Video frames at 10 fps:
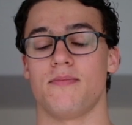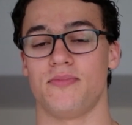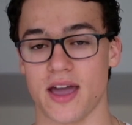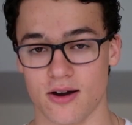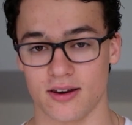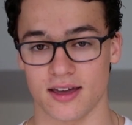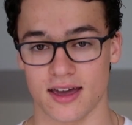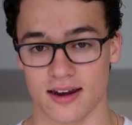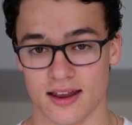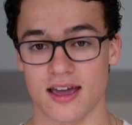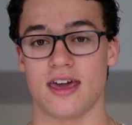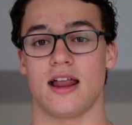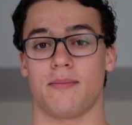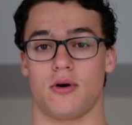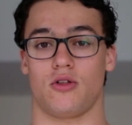down again, and
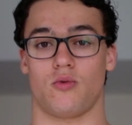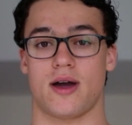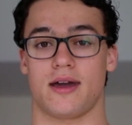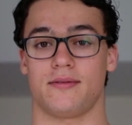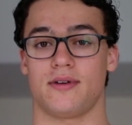up all the way.